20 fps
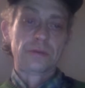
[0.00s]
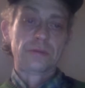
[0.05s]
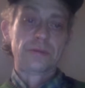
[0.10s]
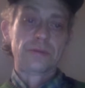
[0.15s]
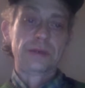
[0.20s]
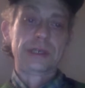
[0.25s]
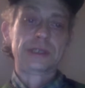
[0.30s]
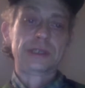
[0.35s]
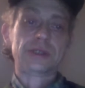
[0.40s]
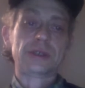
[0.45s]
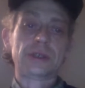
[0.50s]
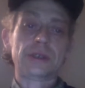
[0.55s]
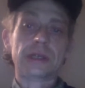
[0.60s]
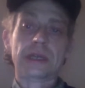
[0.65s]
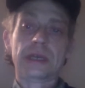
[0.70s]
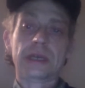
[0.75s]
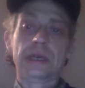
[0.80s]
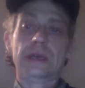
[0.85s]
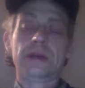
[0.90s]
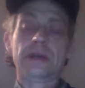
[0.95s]

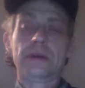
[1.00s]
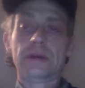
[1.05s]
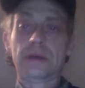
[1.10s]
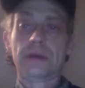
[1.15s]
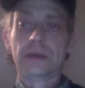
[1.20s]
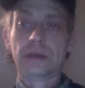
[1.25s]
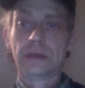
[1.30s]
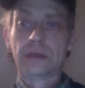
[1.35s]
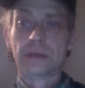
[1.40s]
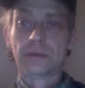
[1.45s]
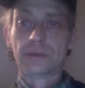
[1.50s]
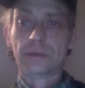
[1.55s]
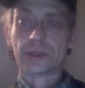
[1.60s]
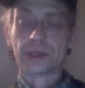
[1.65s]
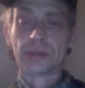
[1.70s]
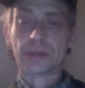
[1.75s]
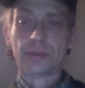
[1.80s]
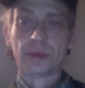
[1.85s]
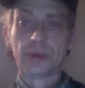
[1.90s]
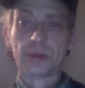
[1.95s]
regionally, there
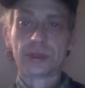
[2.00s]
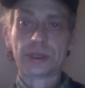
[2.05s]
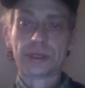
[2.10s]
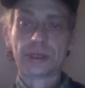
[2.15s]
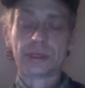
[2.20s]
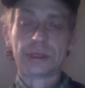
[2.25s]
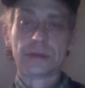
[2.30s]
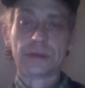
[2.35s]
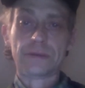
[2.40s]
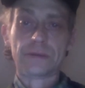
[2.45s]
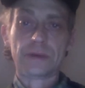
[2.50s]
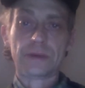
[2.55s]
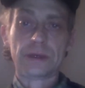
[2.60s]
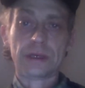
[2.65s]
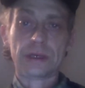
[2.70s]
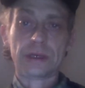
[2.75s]
was the purchase of